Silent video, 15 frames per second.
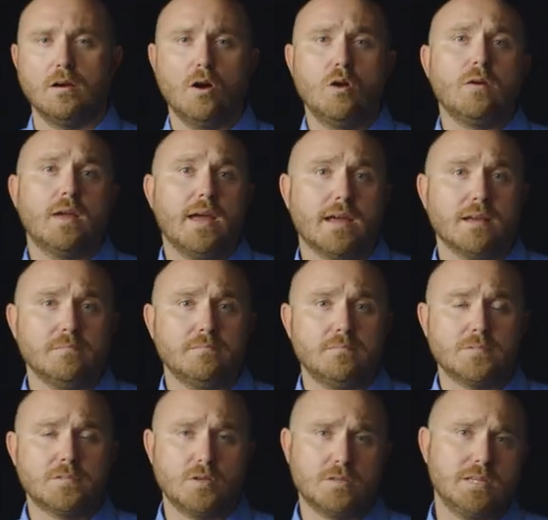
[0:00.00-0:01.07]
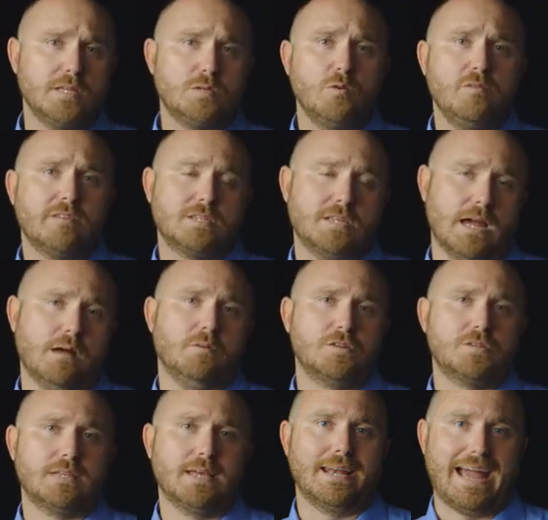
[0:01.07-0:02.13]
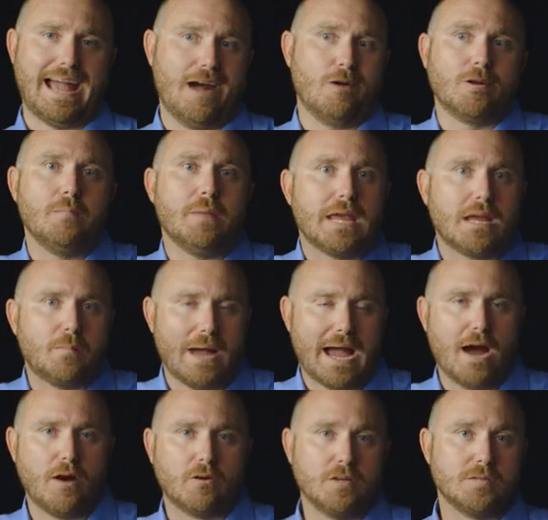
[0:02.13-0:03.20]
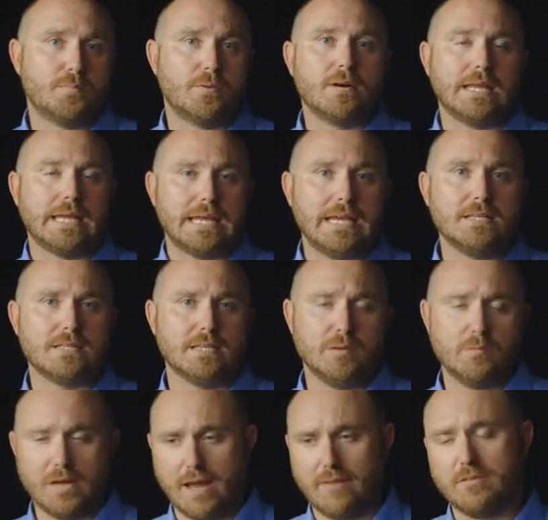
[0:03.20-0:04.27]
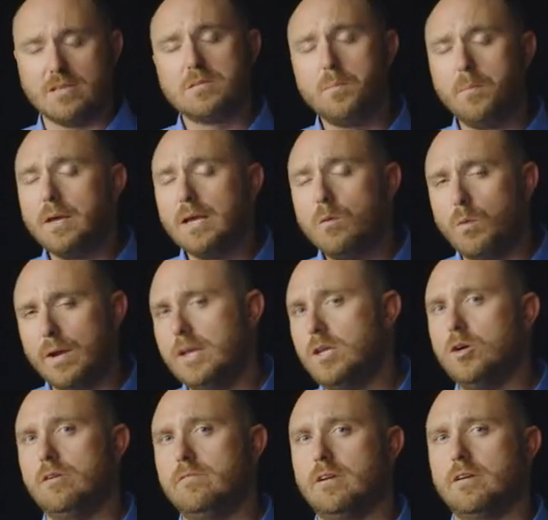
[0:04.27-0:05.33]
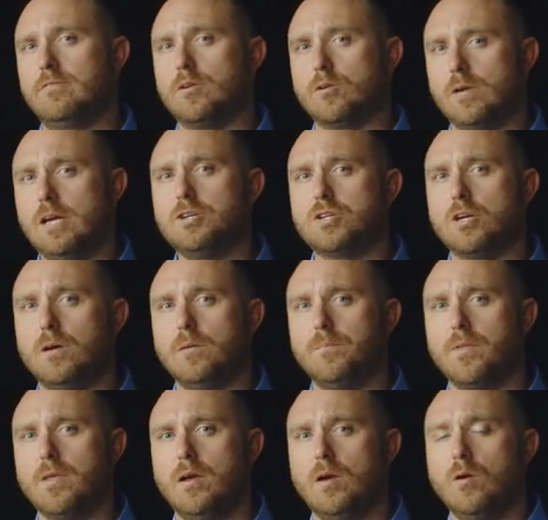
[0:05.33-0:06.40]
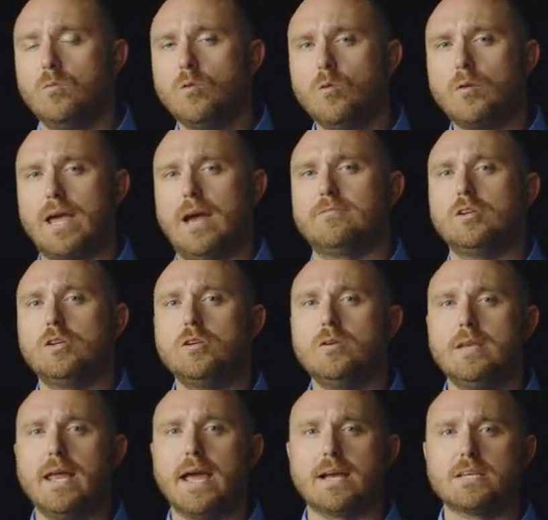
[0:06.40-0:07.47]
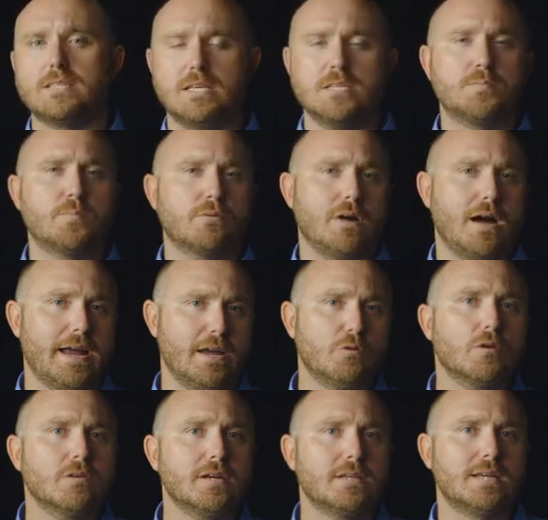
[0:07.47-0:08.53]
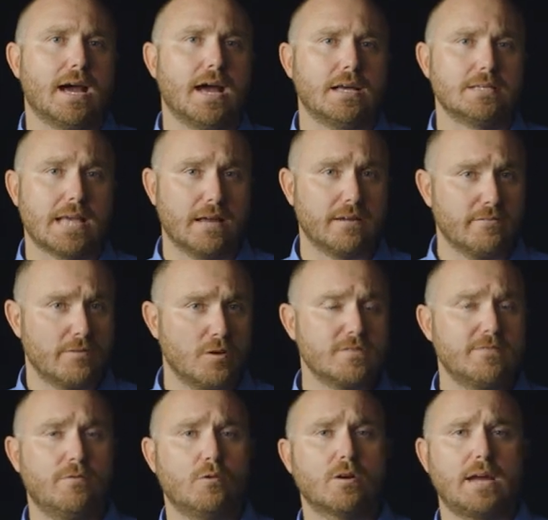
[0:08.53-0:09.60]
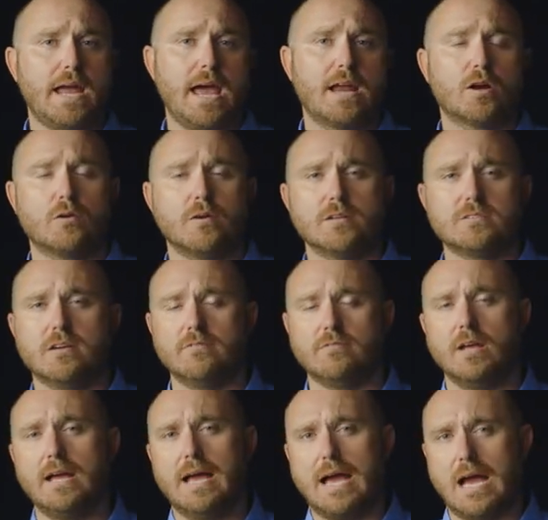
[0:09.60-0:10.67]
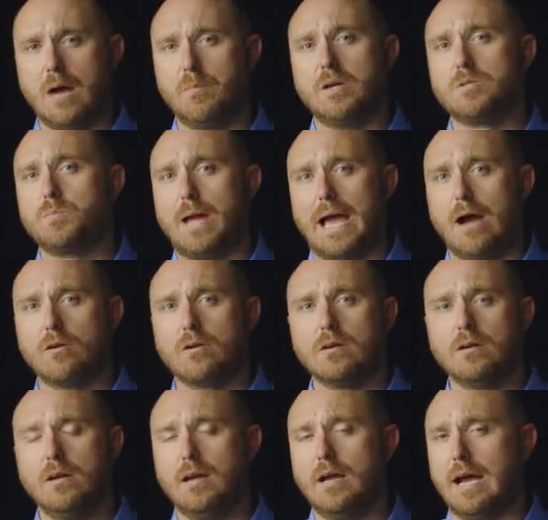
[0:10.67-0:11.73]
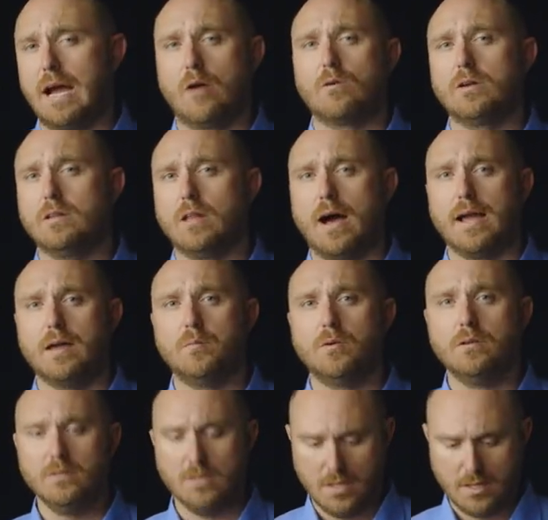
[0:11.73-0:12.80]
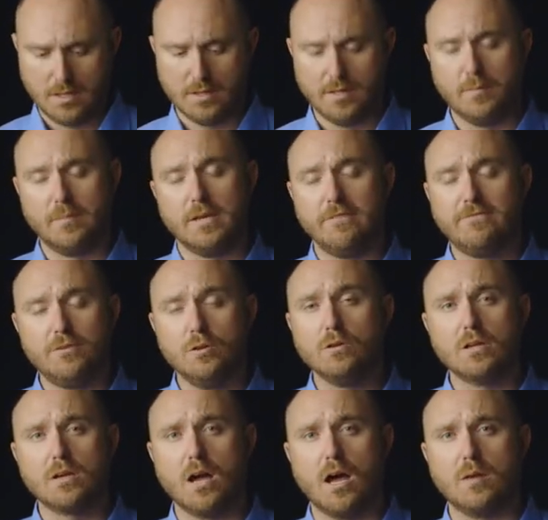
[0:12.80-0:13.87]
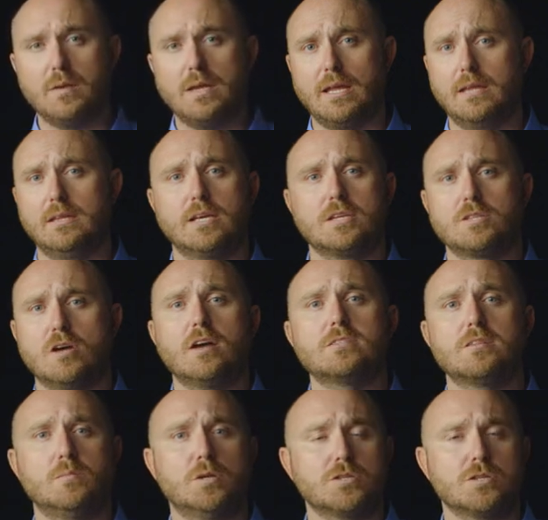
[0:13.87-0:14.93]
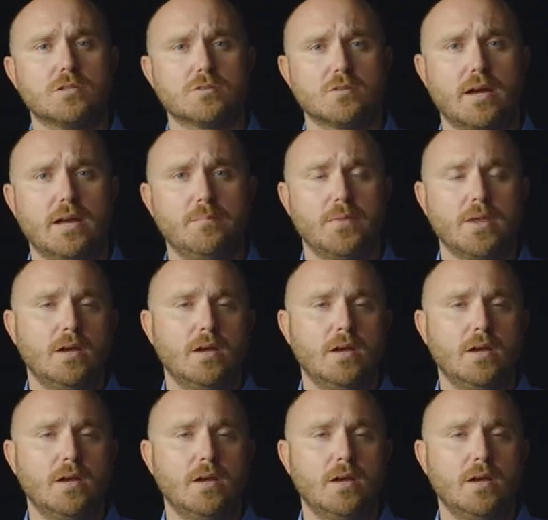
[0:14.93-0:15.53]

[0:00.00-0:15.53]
Okay, so since we've established that how to make power is pretty easy and we have this big window of air fuel ratio, what we have to do next is prioritize out of those four categories of how much power, how reliable, the fuel economy, and the exhaust emissions, right?